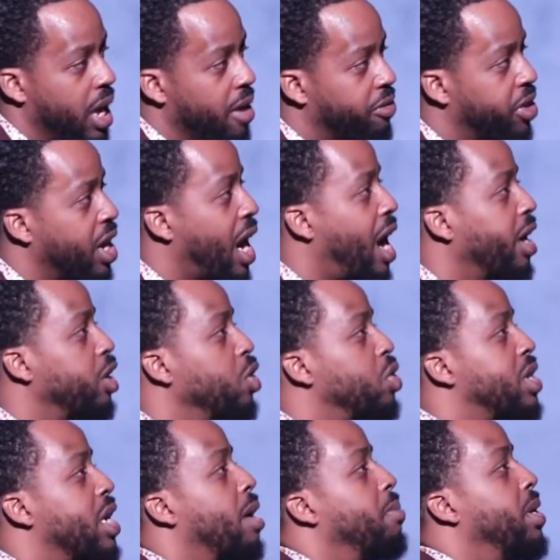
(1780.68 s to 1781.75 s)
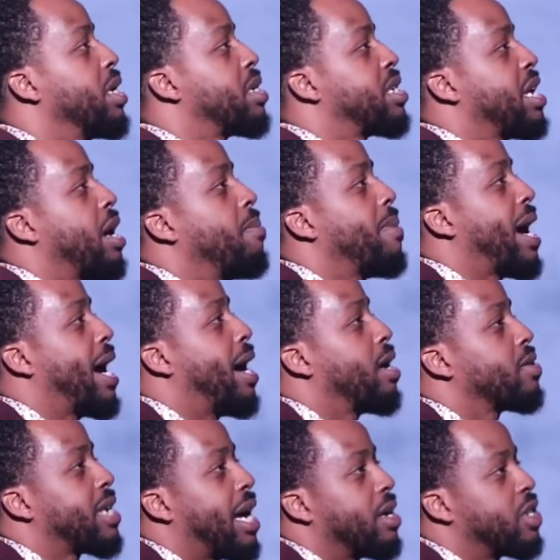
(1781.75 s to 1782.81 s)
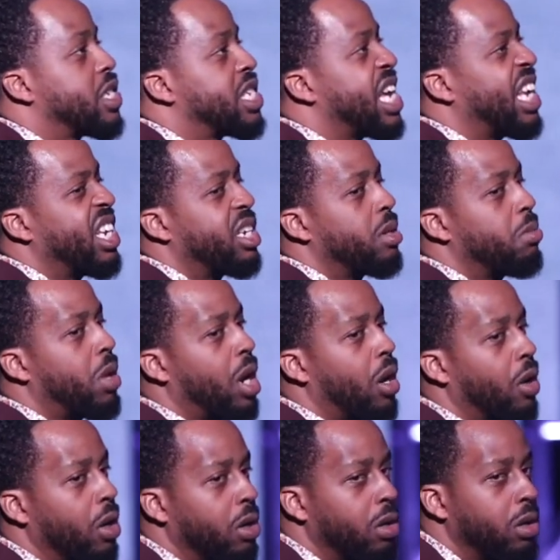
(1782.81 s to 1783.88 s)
If God, you tell me to sell my house, I'll sell it tomorrow.